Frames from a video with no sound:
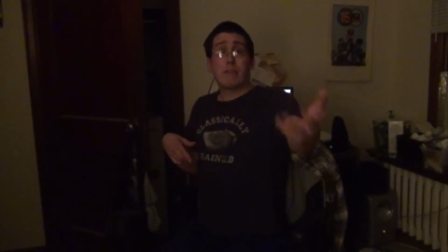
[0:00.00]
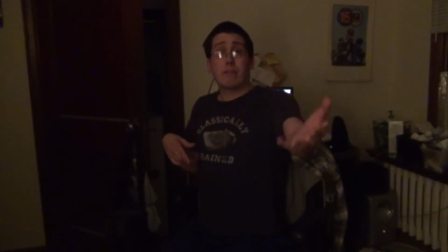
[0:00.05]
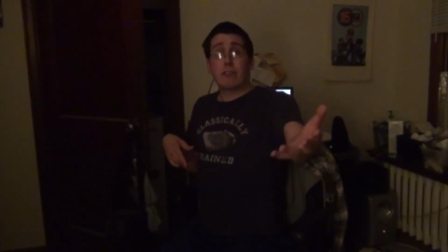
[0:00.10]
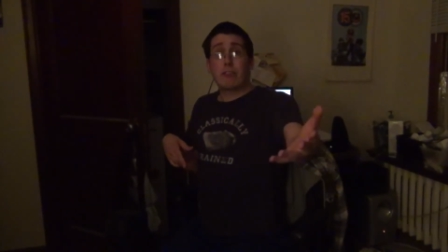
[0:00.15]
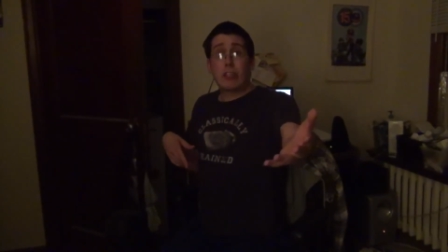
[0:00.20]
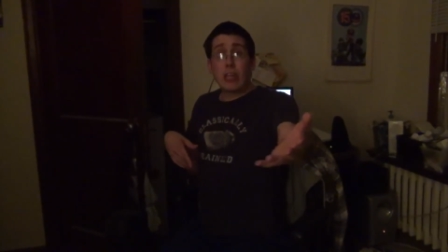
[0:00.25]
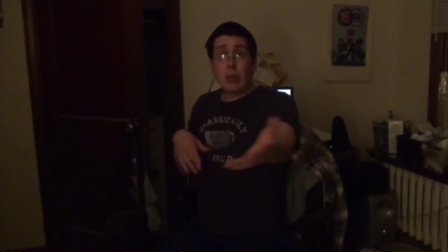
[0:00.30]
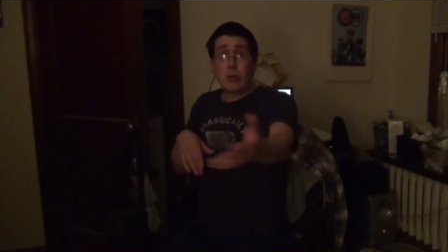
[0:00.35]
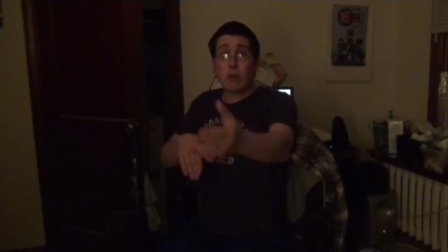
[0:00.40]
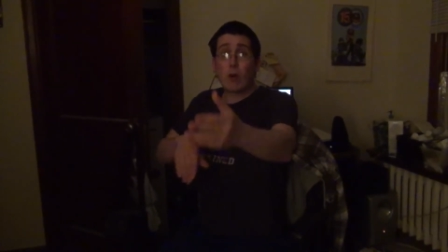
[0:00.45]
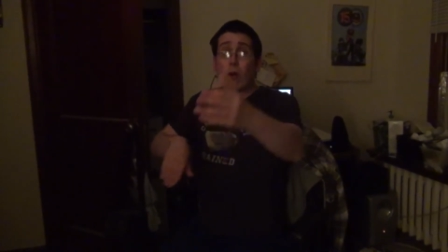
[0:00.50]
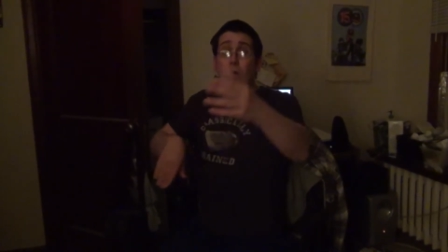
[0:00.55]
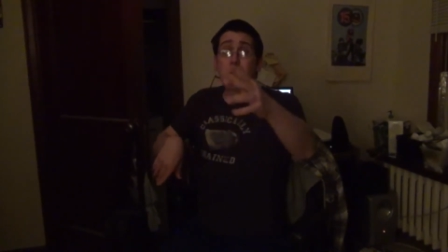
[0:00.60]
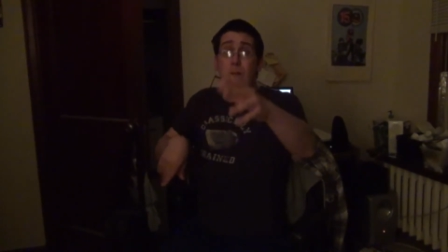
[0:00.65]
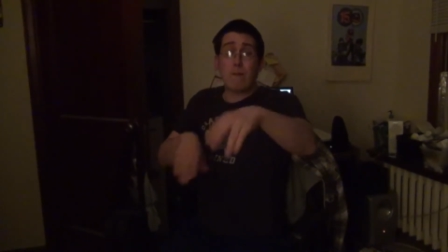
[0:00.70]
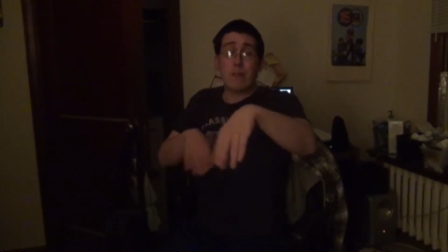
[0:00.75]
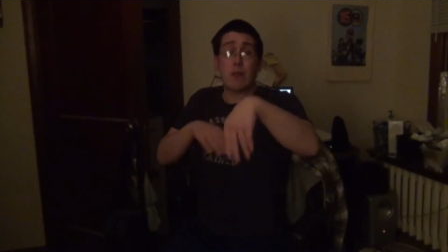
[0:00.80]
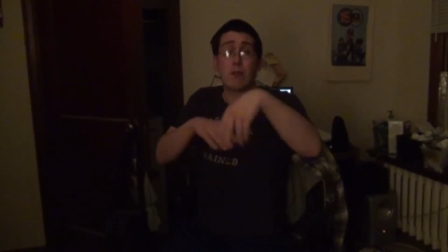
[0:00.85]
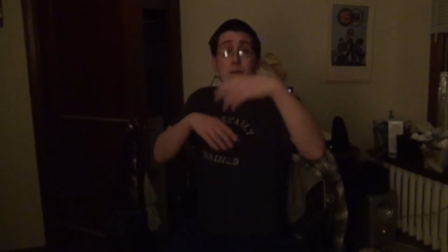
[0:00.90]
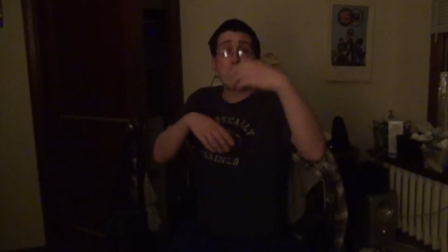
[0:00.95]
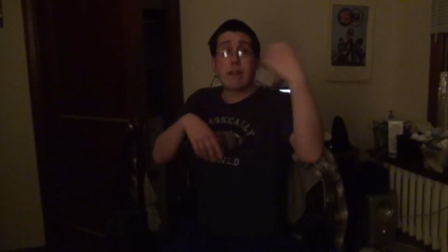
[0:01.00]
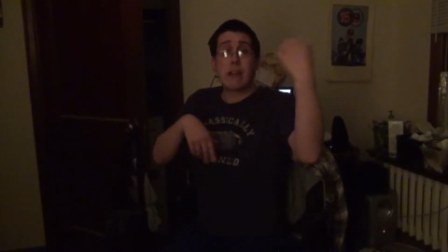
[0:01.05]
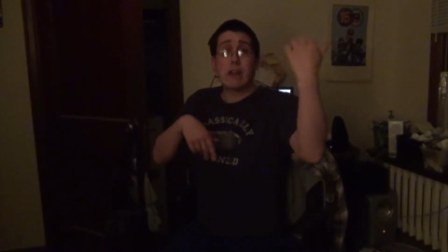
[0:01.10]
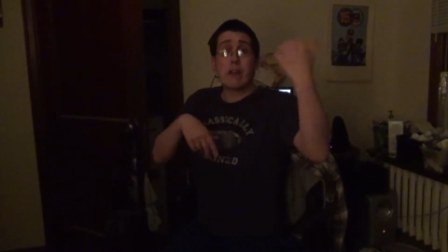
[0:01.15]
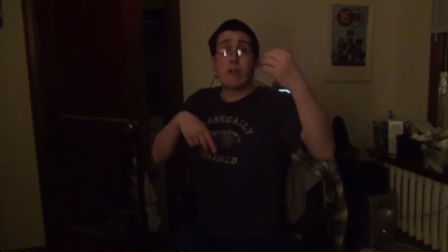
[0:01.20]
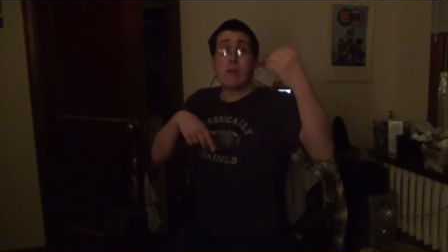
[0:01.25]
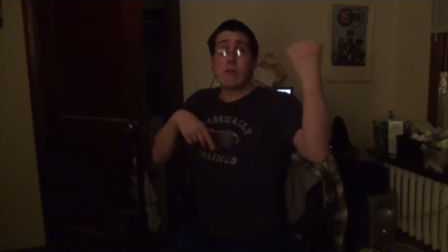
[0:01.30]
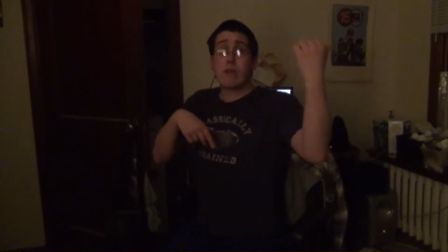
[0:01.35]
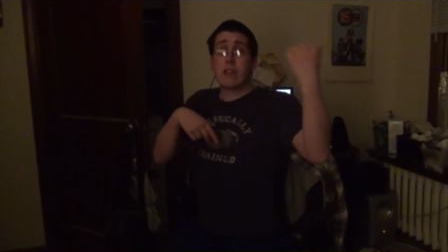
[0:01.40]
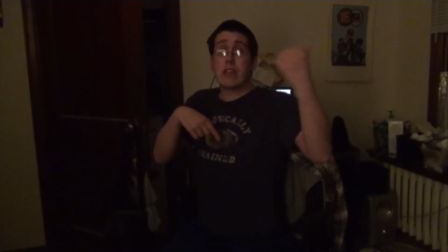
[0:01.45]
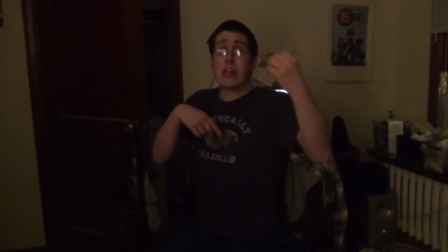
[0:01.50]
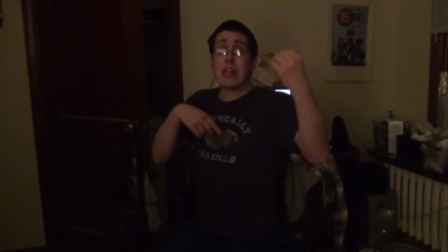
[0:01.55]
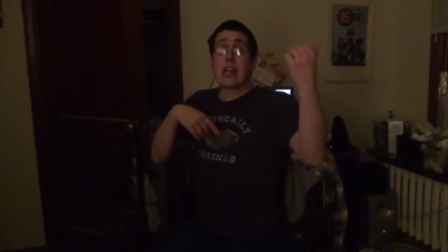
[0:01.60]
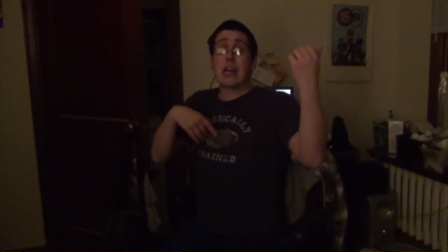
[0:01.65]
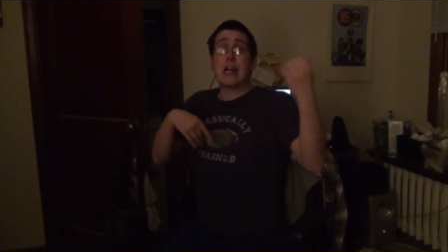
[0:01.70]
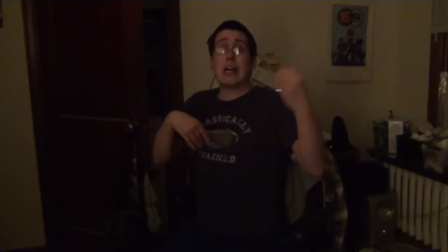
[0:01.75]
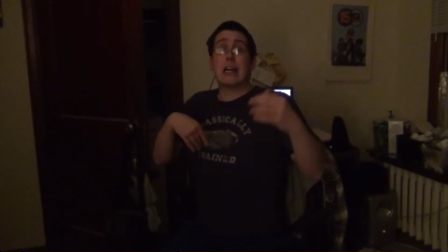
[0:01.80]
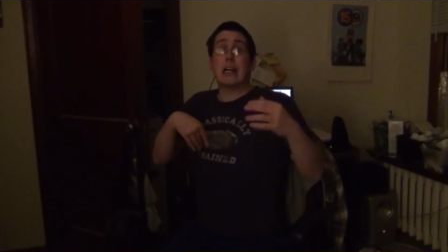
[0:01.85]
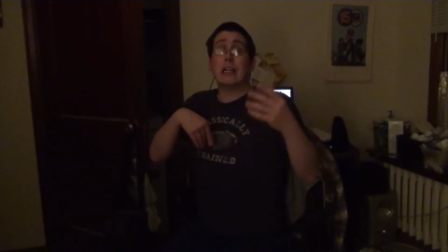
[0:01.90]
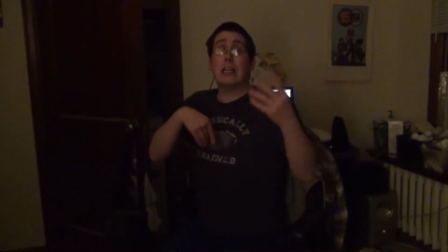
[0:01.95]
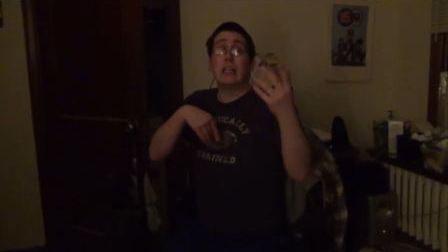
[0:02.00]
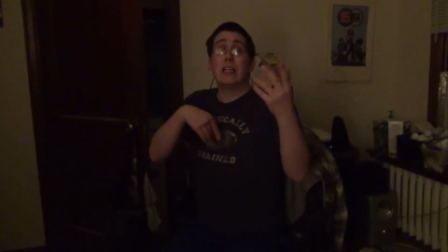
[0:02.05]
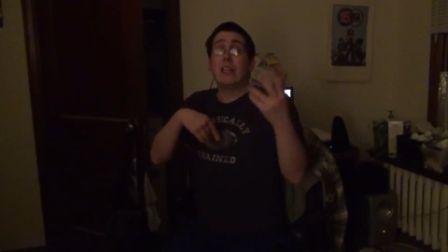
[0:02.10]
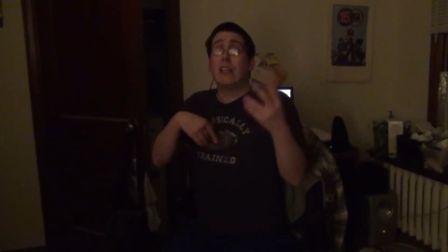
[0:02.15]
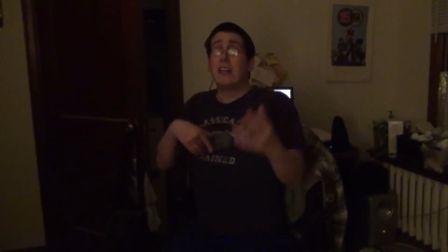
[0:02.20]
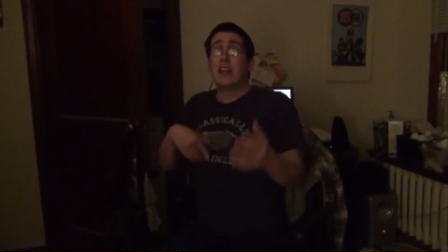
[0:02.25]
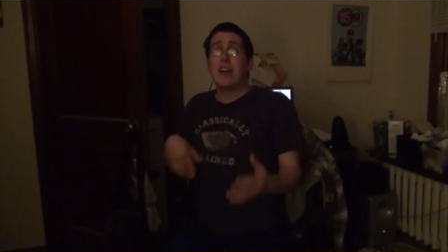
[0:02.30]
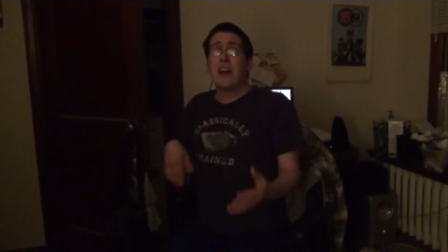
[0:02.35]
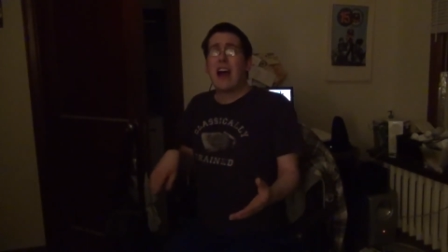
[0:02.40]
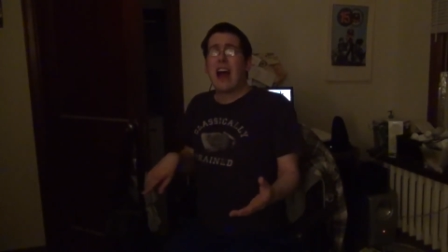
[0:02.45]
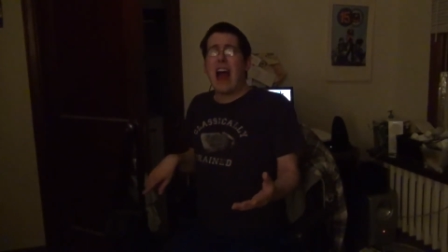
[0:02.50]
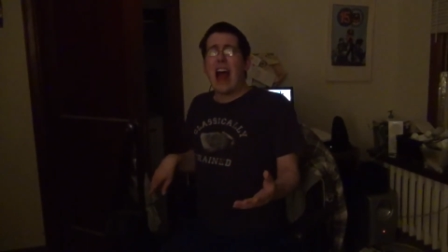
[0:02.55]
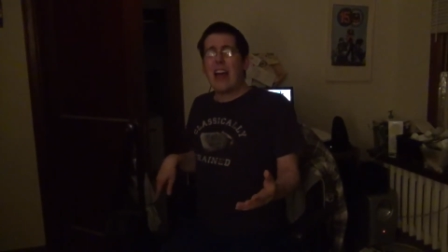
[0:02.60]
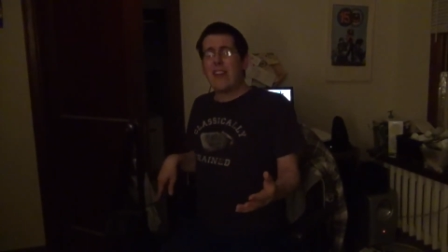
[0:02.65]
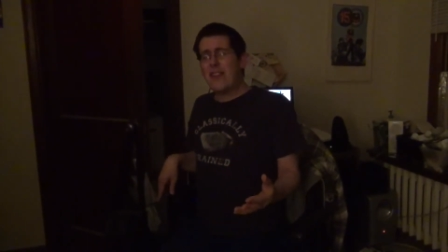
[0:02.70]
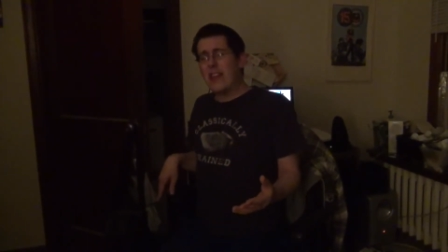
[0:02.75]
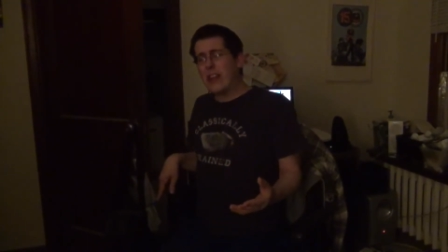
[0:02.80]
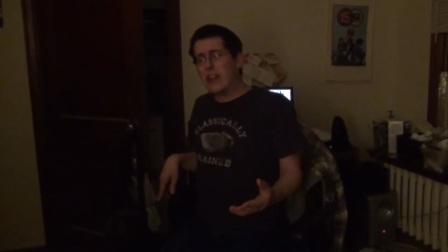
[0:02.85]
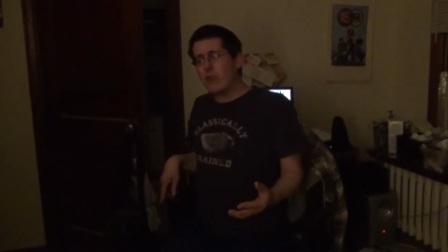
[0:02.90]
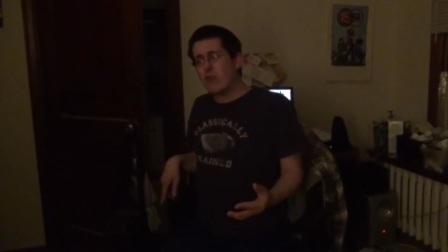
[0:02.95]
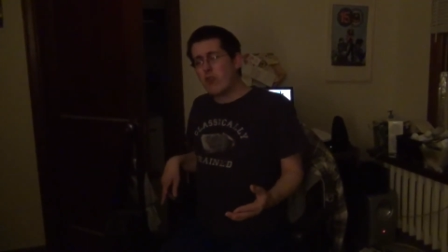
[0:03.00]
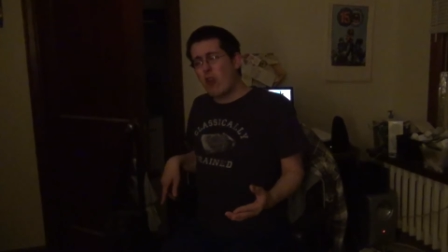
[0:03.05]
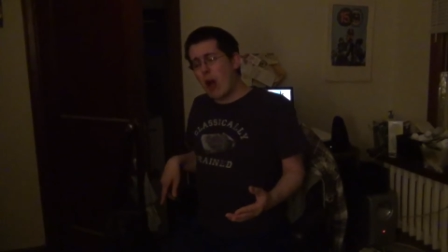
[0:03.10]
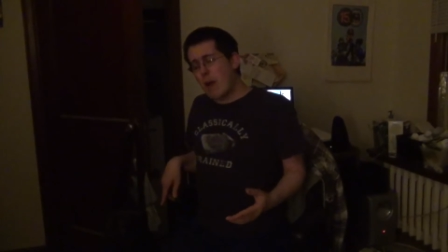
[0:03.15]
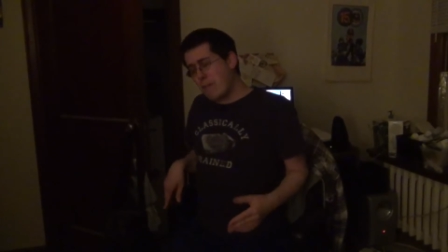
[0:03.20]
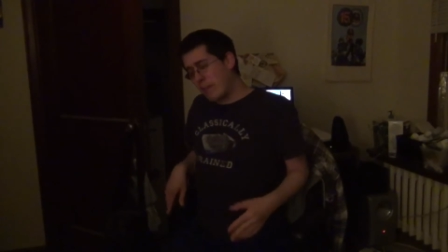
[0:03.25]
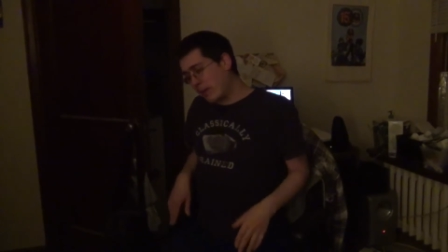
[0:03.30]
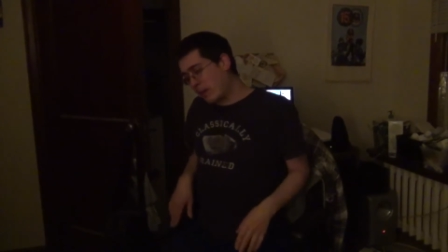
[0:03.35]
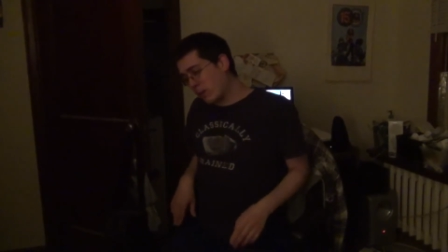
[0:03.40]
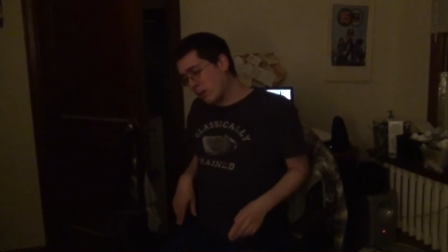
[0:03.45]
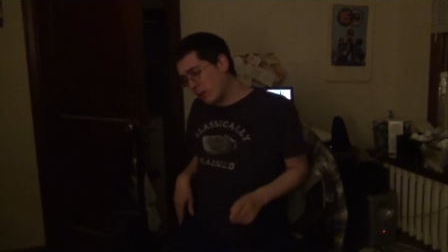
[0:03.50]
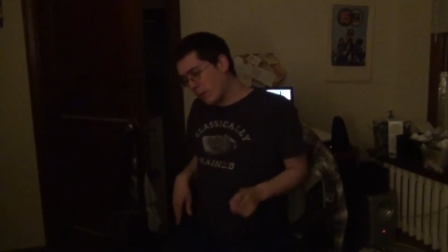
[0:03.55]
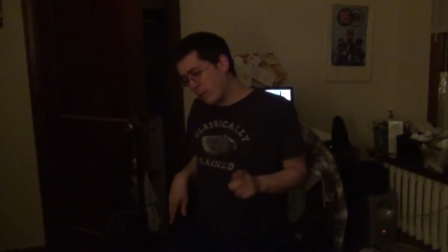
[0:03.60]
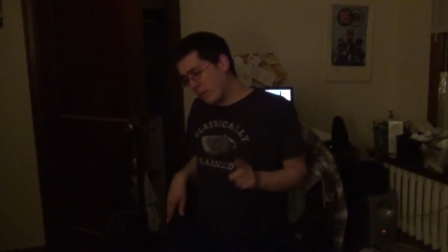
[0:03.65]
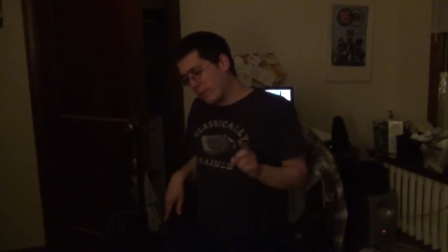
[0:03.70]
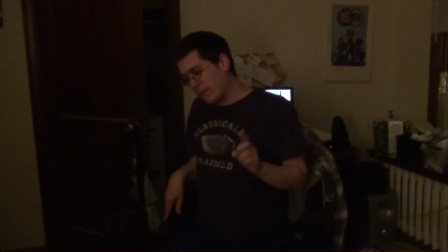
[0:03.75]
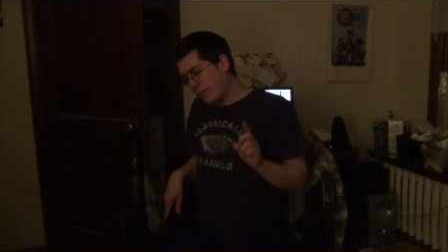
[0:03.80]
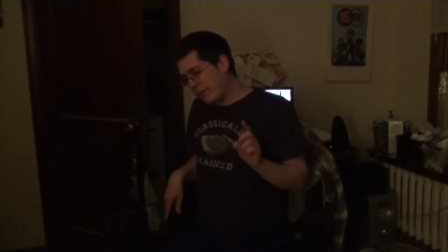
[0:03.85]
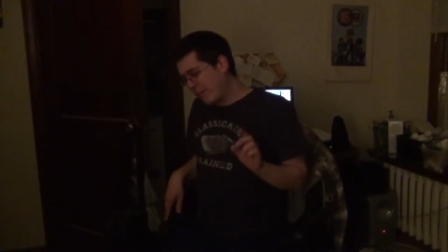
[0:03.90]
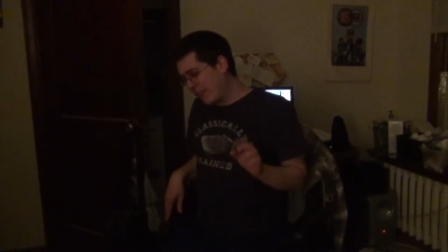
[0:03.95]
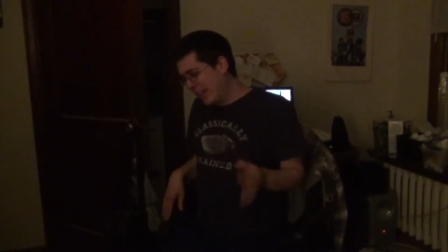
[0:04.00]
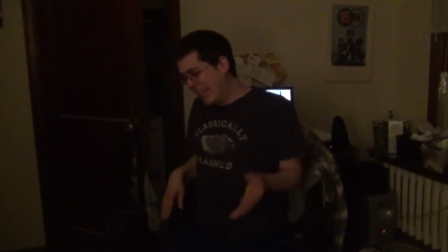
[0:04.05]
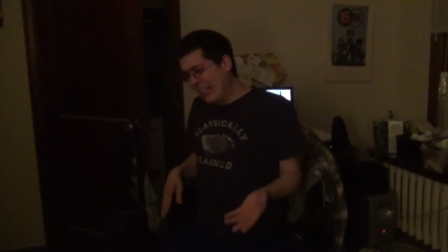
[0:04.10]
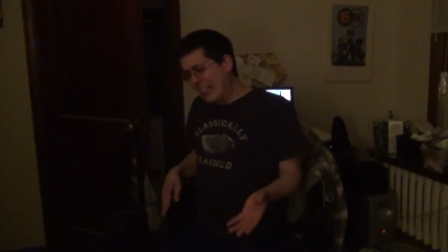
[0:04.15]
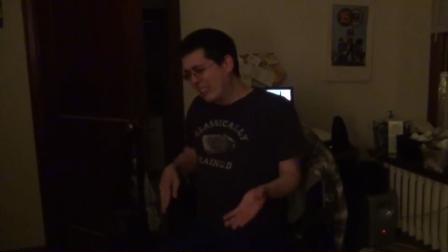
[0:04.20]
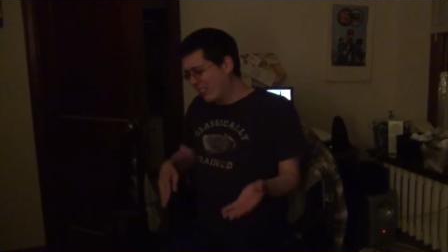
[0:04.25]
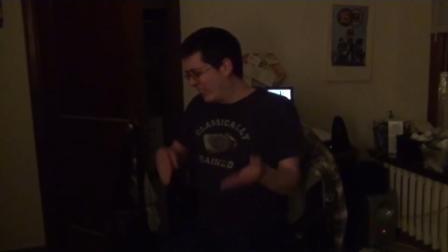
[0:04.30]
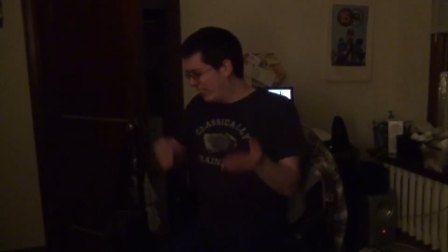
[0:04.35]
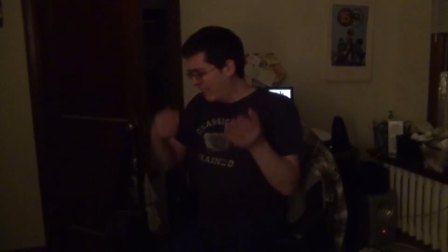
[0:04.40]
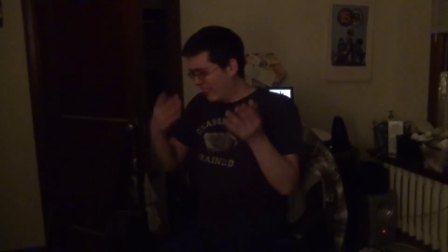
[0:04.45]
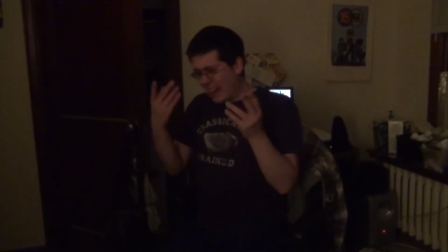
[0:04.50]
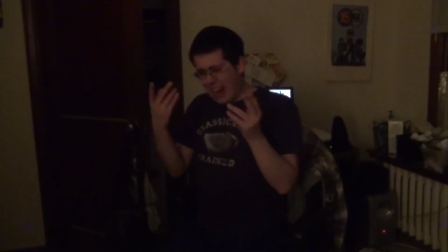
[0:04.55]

sequel from the Wii U with the uh, I think Tropical Freezer.